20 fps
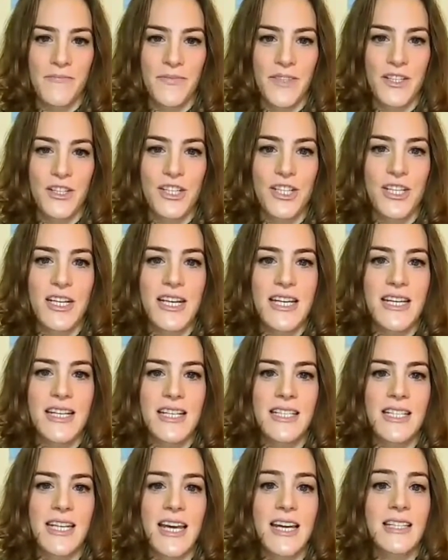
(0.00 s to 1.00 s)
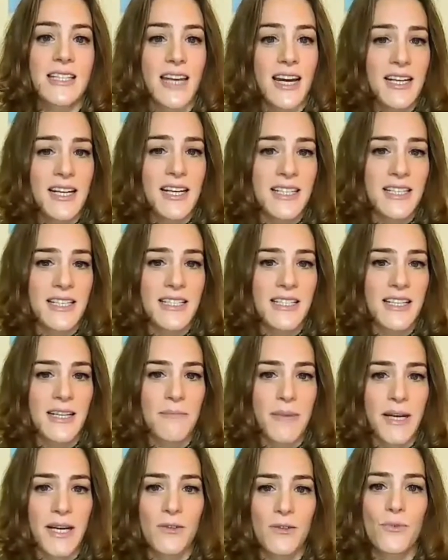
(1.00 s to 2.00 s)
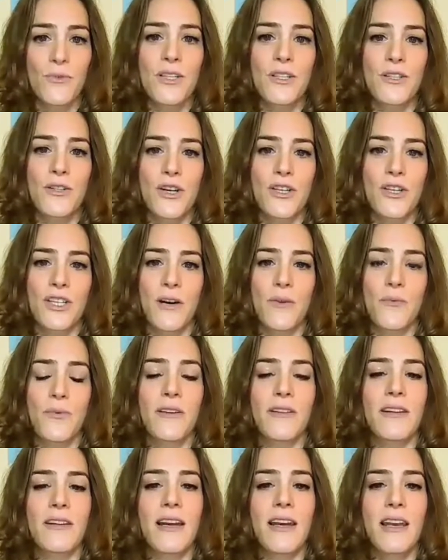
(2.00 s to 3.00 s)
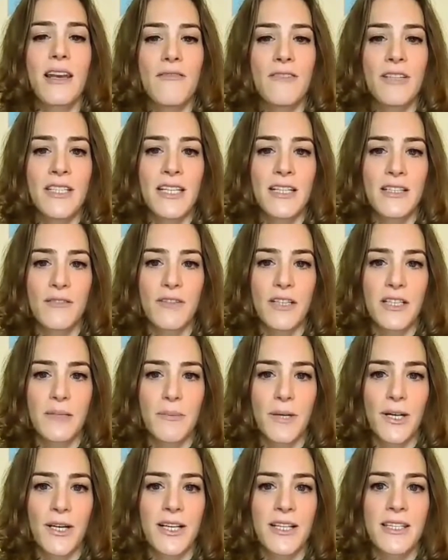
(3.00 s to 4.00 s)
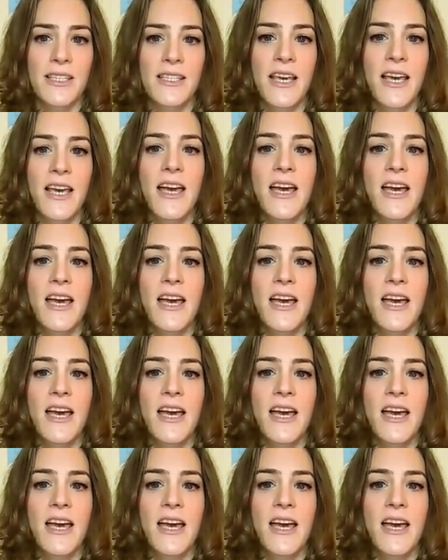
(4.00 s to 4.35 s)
She is a scientist and medical researcher with 11 years of experience